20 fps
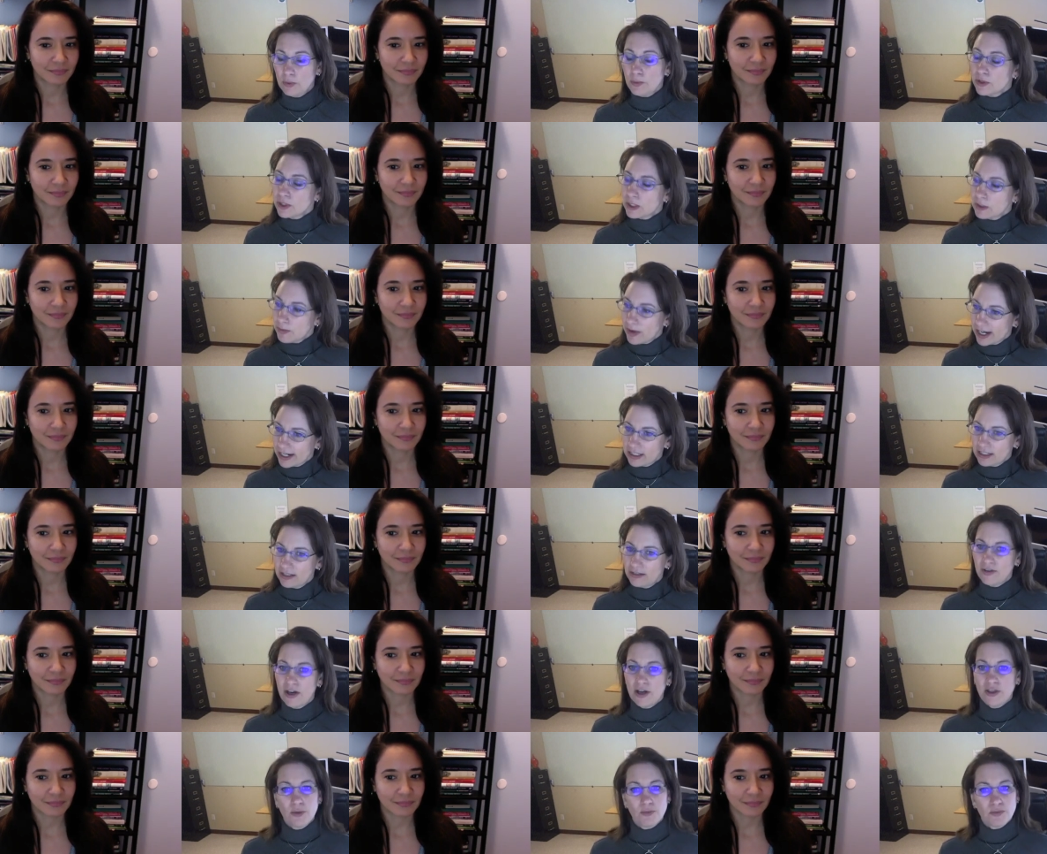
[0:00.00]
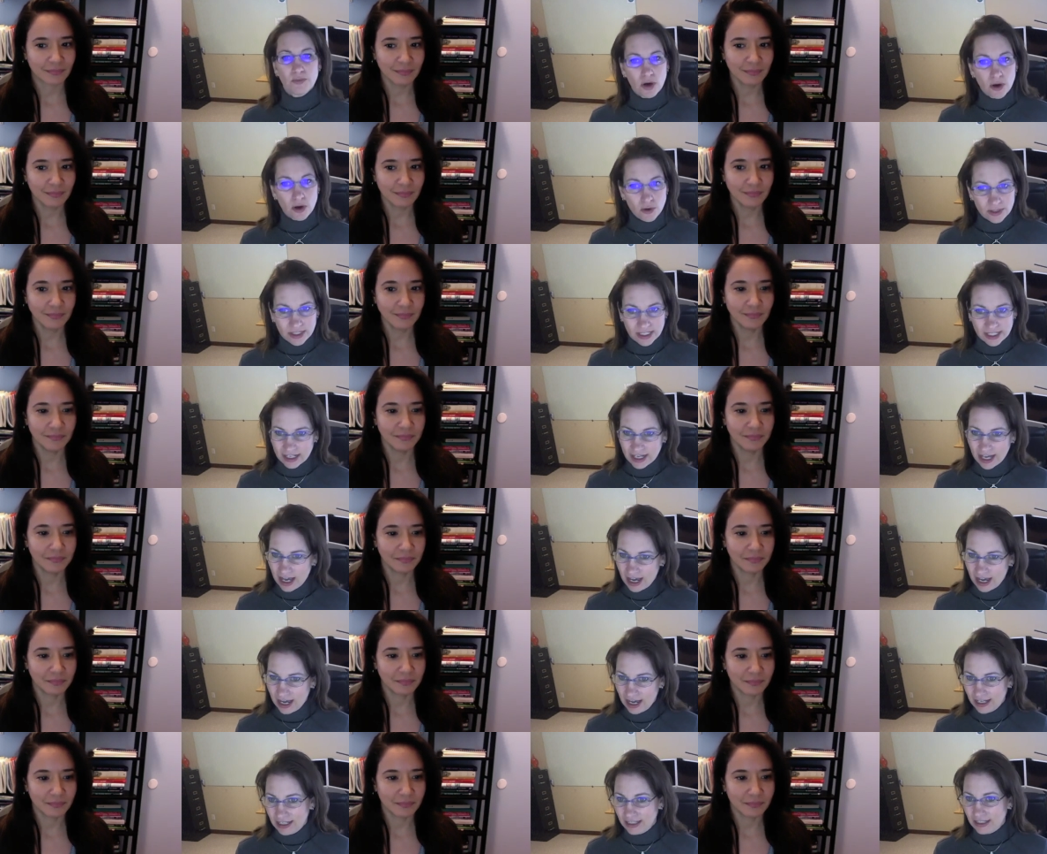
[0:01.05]
Speaker 1: perspective on the pros and
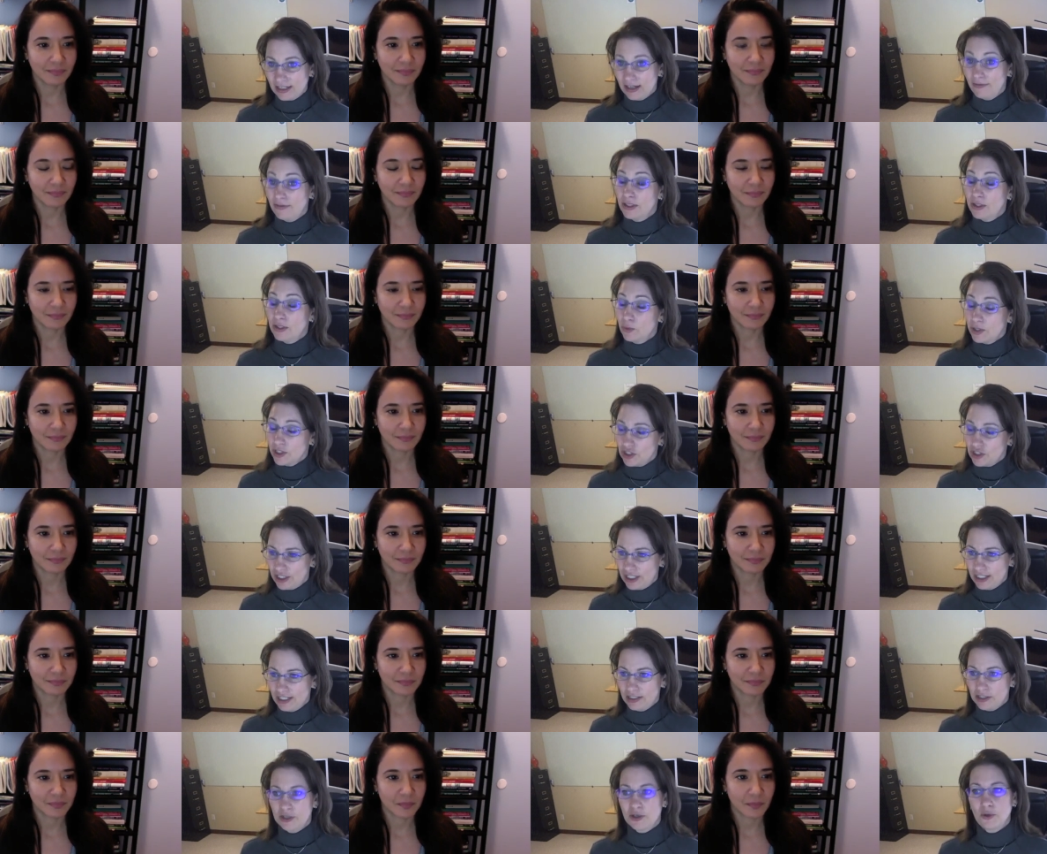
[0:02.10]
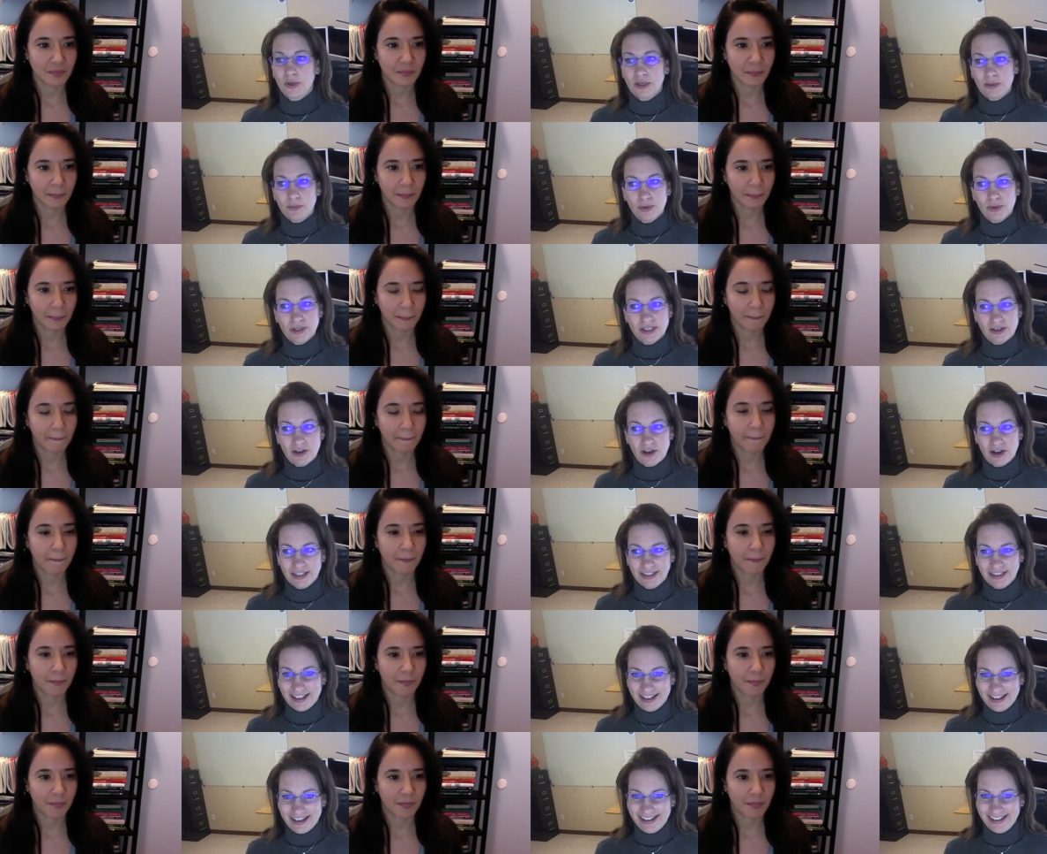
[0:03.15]
cons of switching to QuickBooks
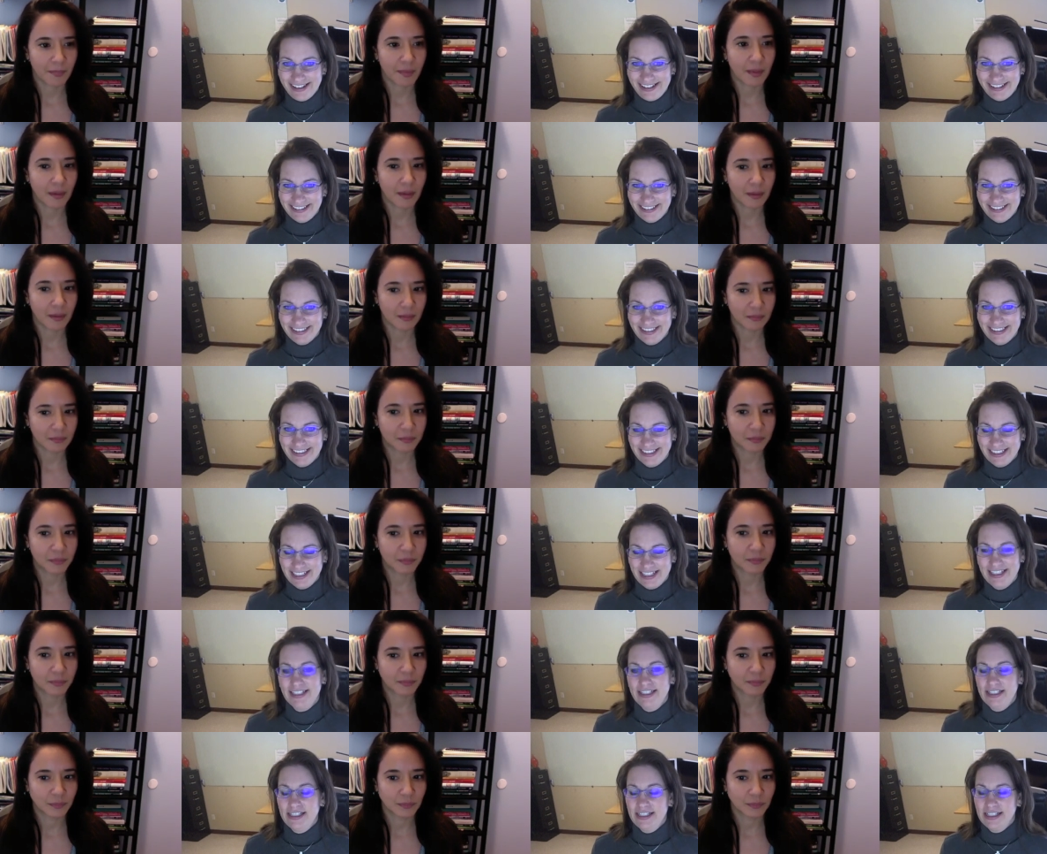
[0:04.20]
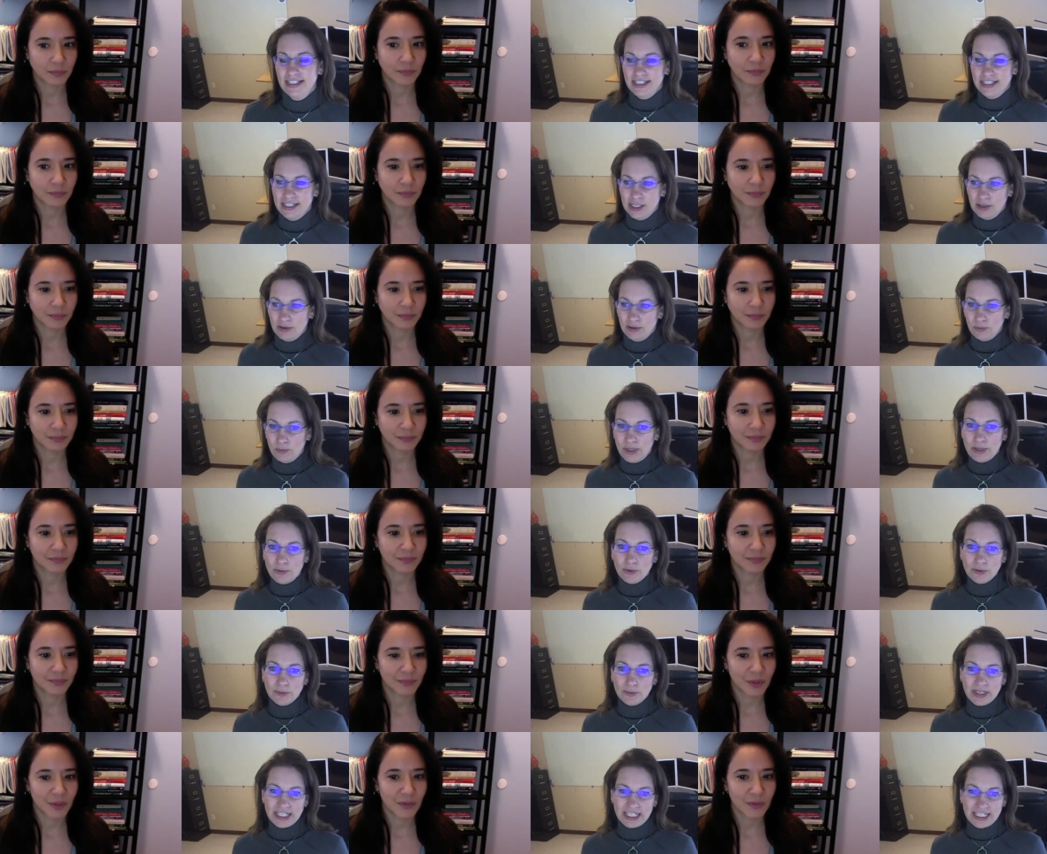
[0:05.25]
Online. We will
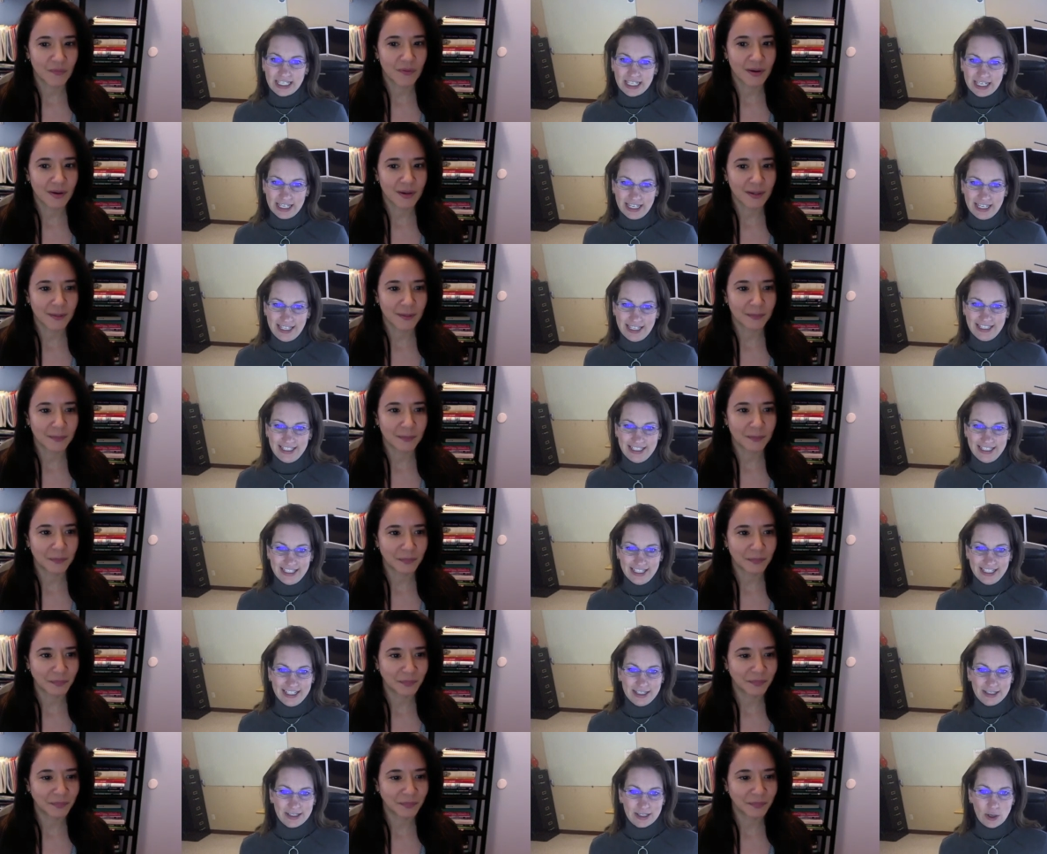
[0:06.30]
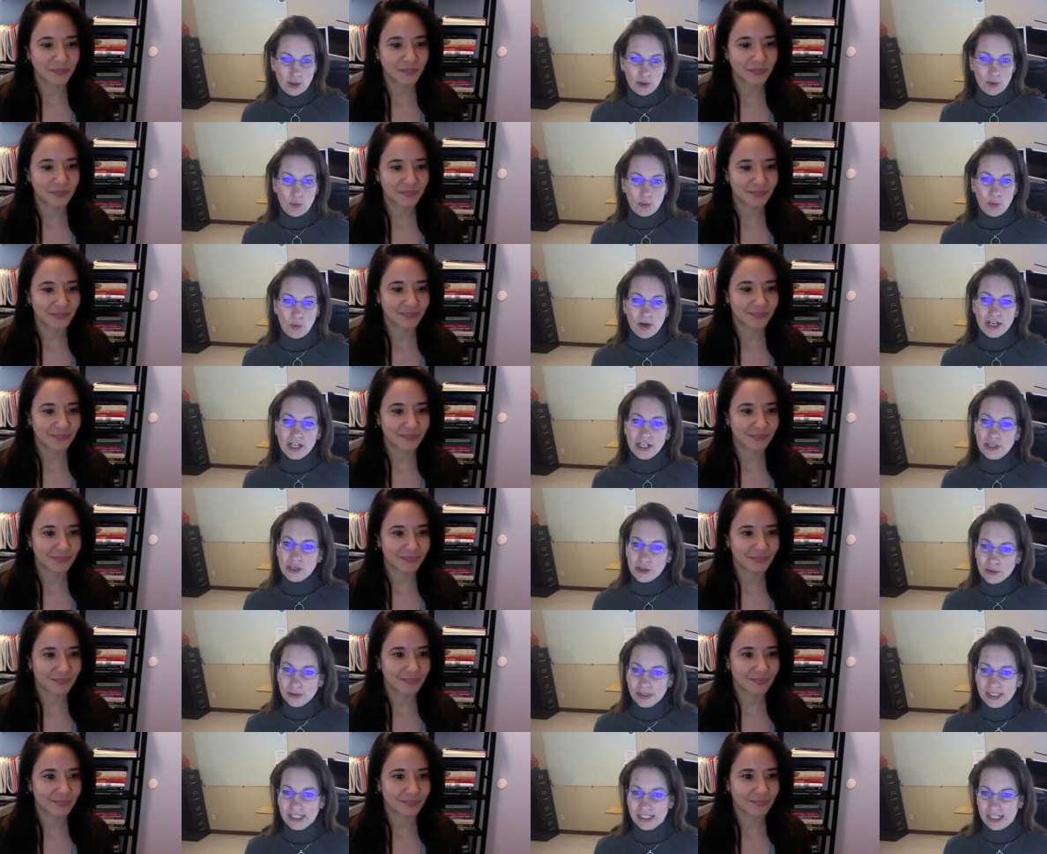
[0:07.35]
begin. So, what do you
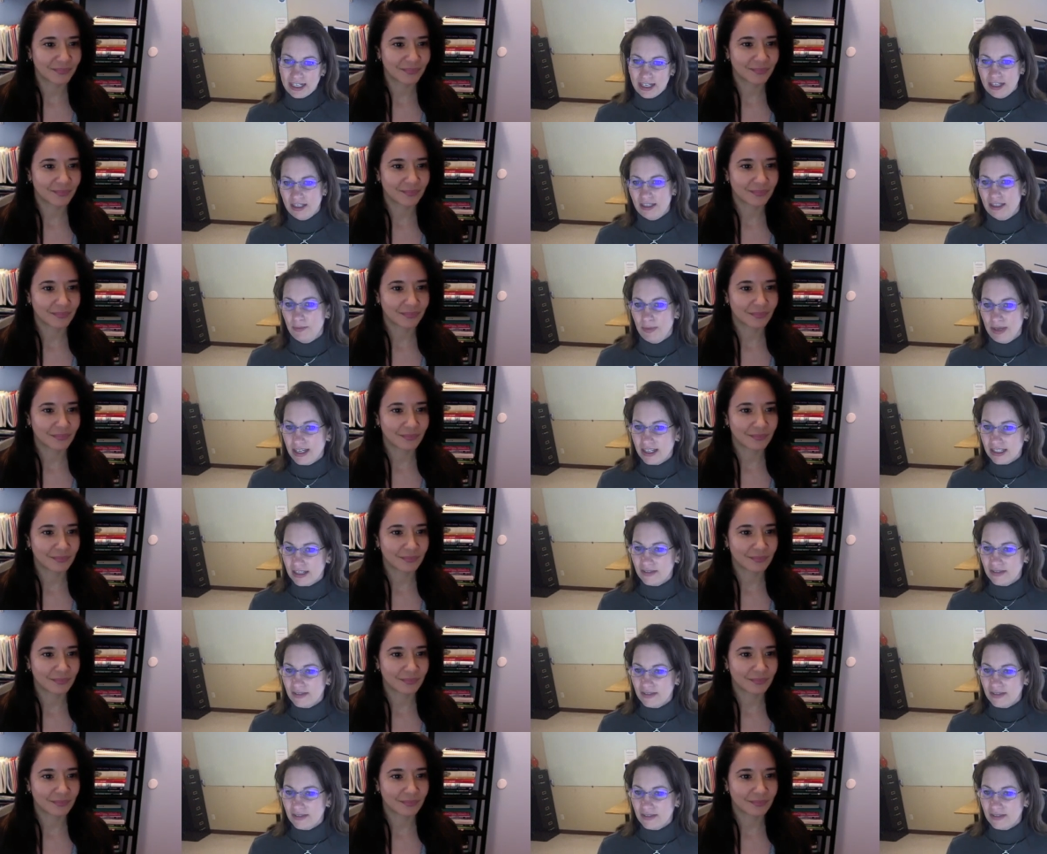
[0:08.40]
see as the biggest